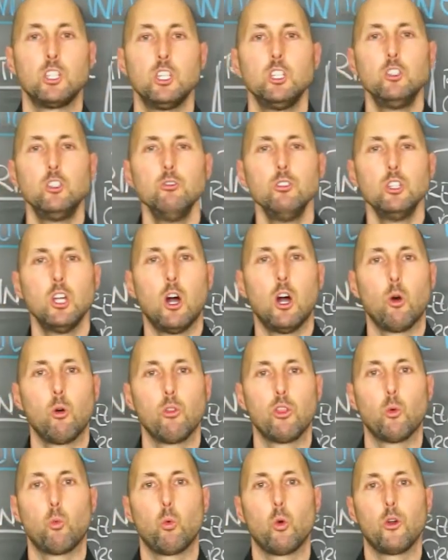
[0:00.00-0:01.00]
did you know
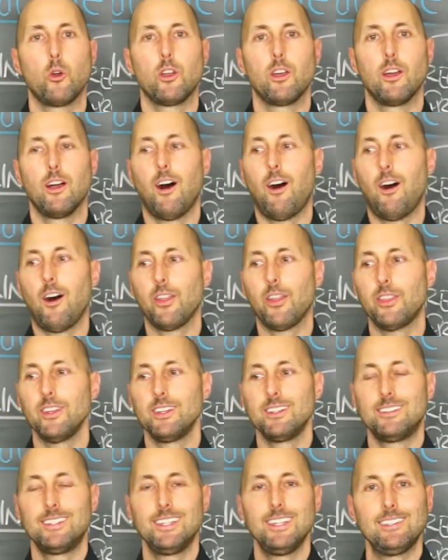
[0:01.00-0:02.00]
the word
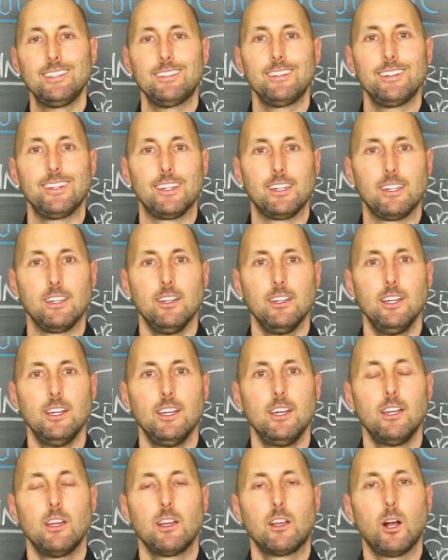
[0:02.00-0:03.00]
authenticity
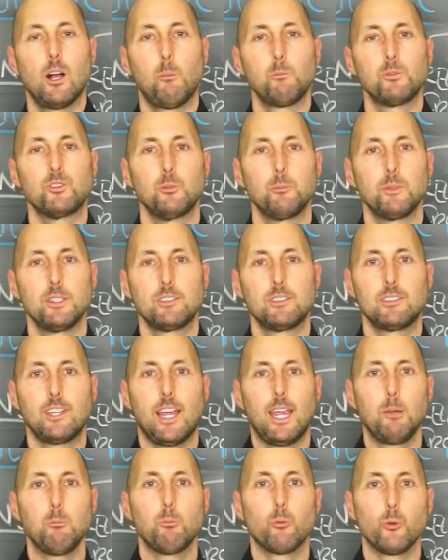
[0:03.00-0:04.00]
comes from the
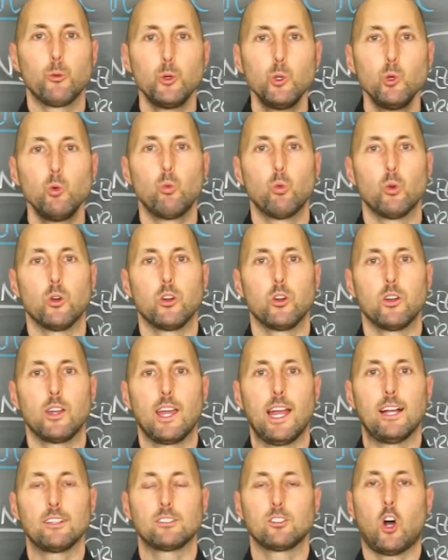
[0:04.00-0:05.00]
same root word
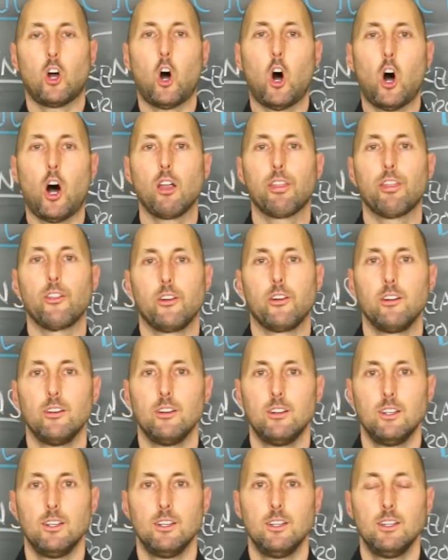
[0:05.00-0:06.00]
as author?
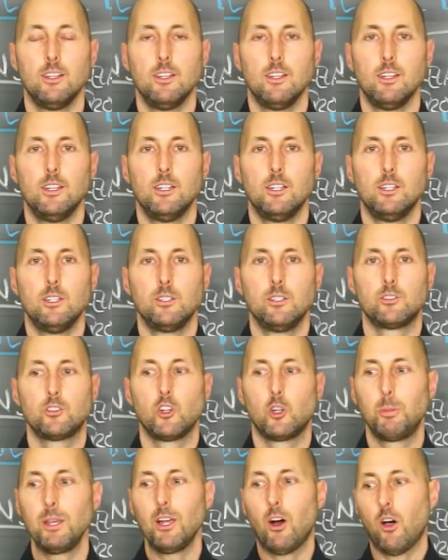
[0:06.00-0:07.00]
So
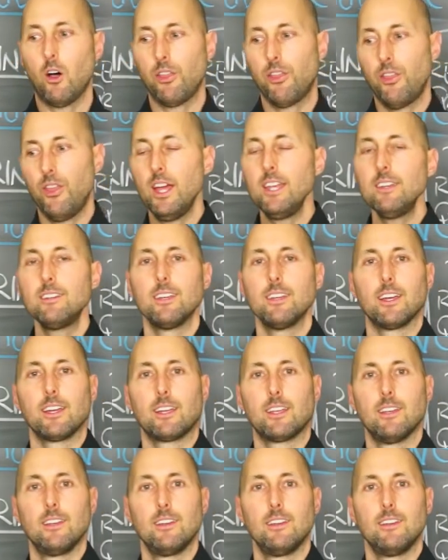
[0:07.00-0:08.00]
to be
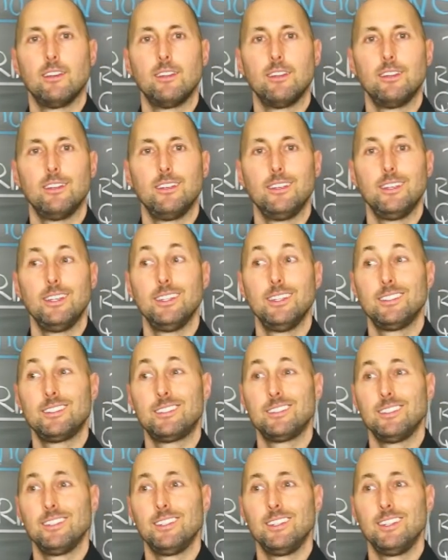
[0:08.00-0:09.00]
authentic
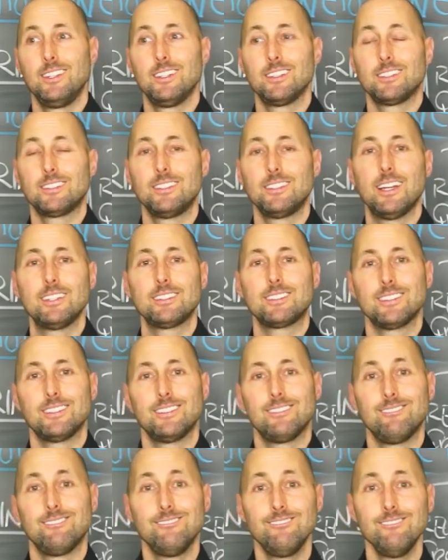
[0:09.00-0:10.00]
is, in a sense,
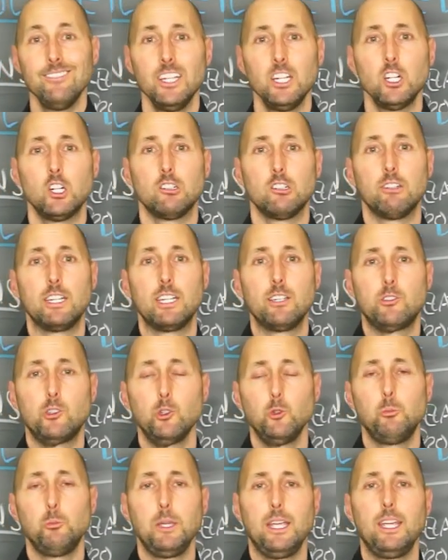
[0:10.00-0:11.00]
literally
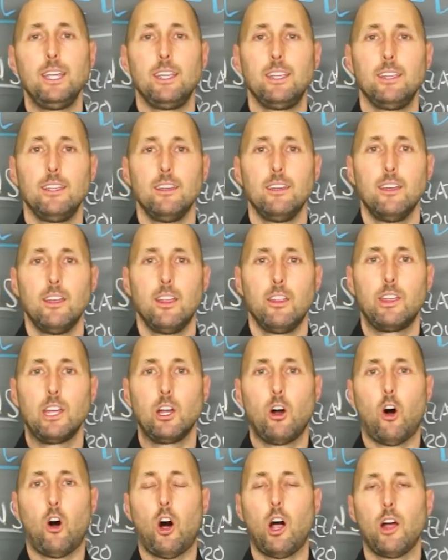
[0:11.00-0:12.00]
to be
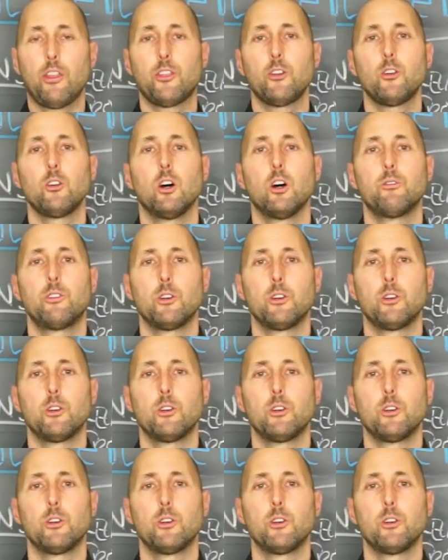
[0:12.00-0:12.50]
the author of